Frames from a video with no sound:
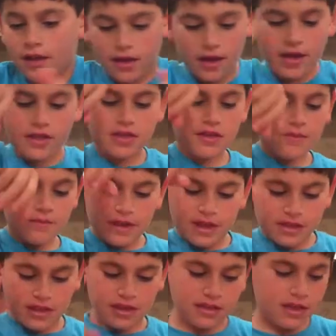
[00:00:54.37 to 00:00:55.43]
and you may
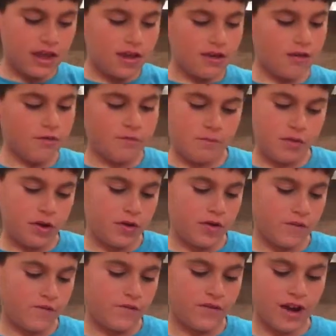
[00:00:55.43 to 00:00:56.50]
think that you would put
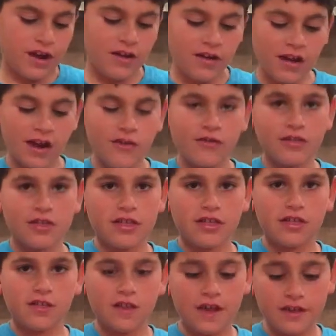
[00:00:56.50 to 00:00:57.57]
your finger out to
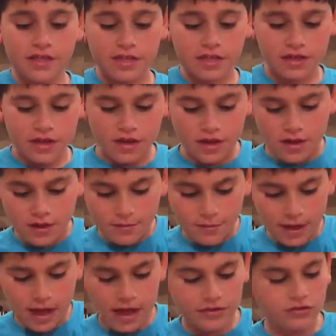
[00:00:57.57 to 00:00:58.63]
slice,
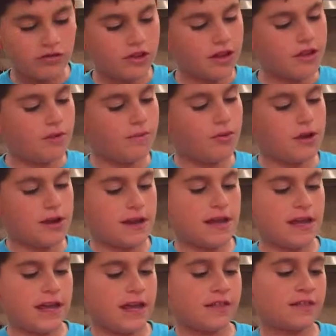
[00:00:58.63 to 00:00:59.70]
but actually you put
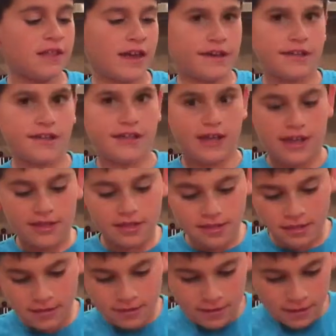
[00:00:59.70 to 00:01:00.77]
it in like
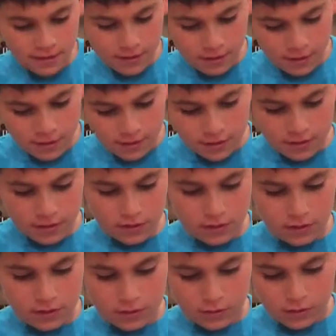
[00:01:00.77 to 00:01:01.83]
this.
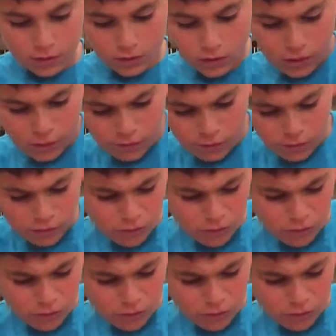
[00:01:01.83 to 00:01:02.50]
So